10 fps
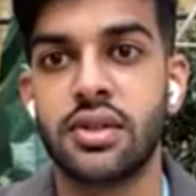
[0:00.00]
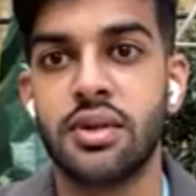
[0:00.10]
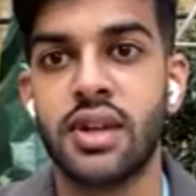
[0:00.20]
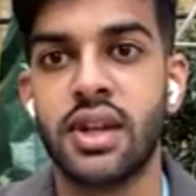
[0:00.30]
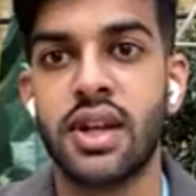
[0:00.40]
not
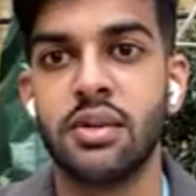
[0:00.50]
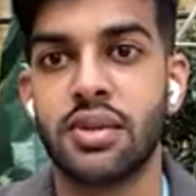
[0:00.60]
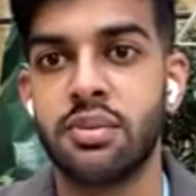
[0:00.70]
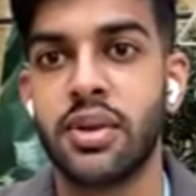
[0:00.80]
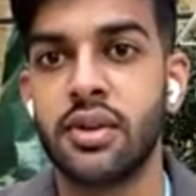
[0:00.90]
really able
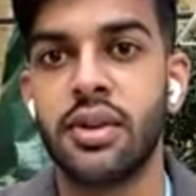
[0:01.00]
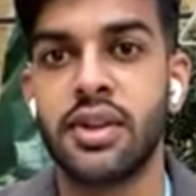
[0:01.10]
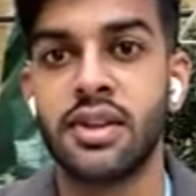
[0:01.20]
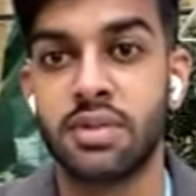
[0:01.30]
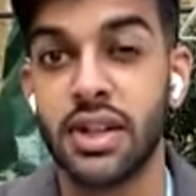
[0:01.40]
to build
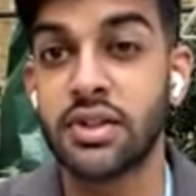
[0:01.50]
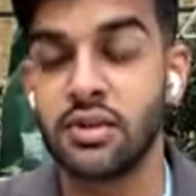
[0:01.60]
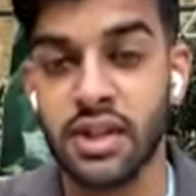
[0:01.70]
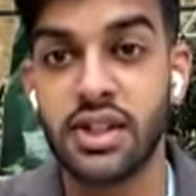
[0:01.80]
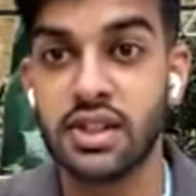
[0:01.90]
this personal
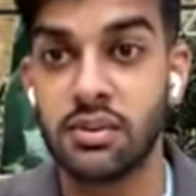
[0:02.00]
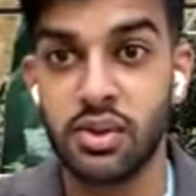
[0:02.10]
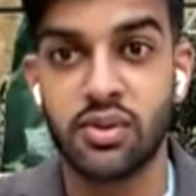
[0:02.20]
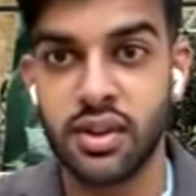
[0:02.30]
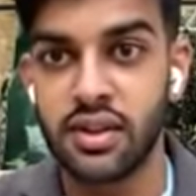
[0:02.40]
relationship
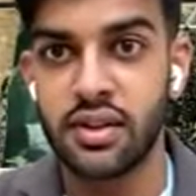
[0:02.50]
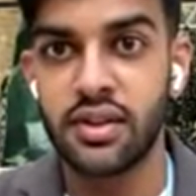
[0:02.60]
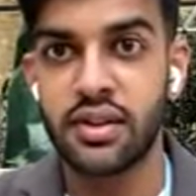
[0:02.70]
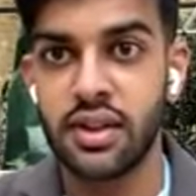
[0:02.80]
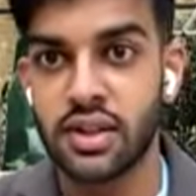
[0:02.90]
between
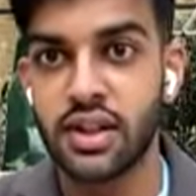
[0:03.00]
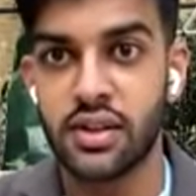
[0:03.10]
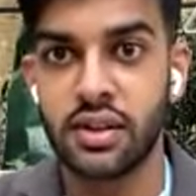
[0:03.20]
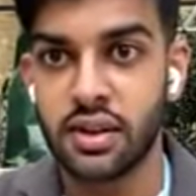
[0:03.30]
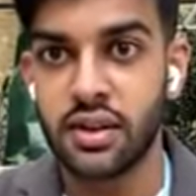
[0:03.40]
each
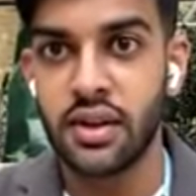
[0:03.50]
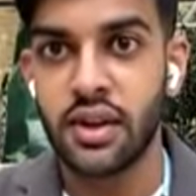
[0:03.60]
other, right?